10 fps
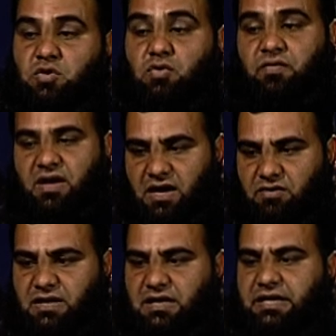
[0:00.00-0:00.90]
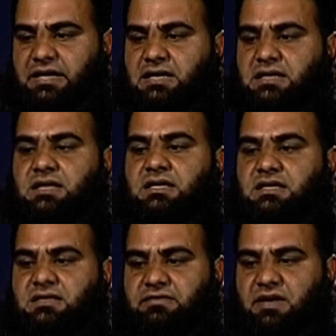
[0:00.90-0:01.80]
Though we have declared
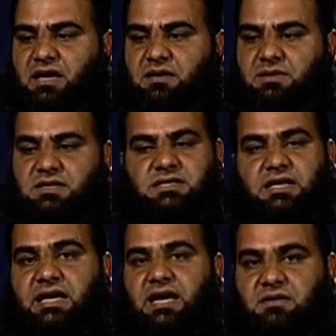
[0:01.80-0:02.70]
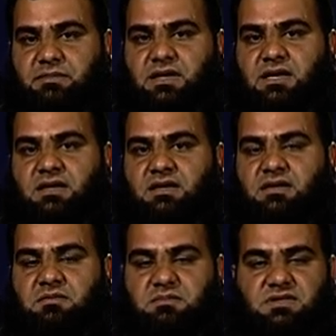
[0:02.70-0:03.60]
the variables a and b,
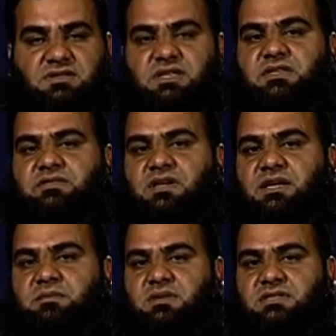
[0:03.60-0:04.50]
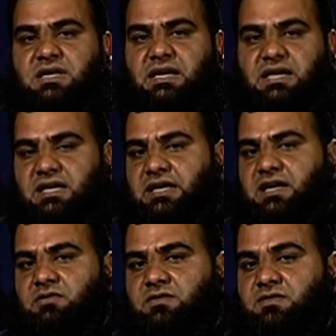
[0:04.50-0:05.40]
but these variables are
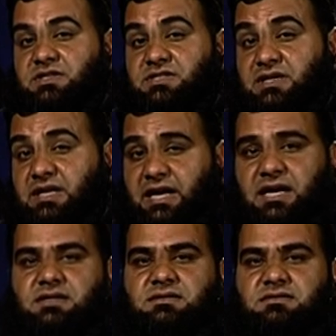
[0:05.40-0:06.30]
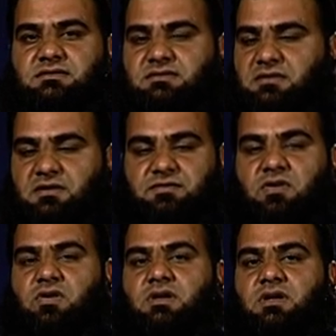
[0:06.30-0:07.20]
declared with function 8.
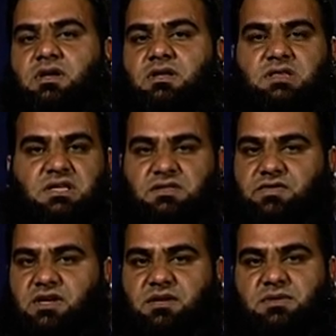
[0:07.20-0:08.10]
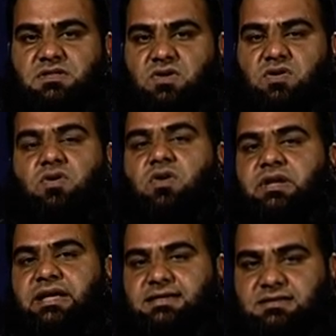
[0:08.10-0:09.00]
Therefore, these variables are not
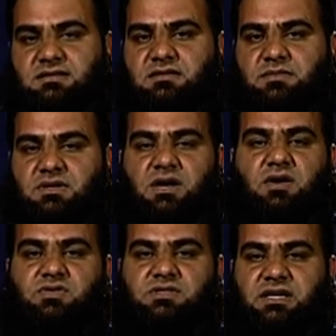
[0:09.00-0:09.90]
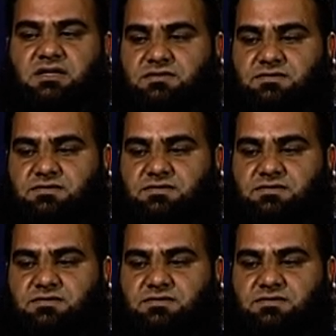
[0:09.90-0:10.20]
accessible outside the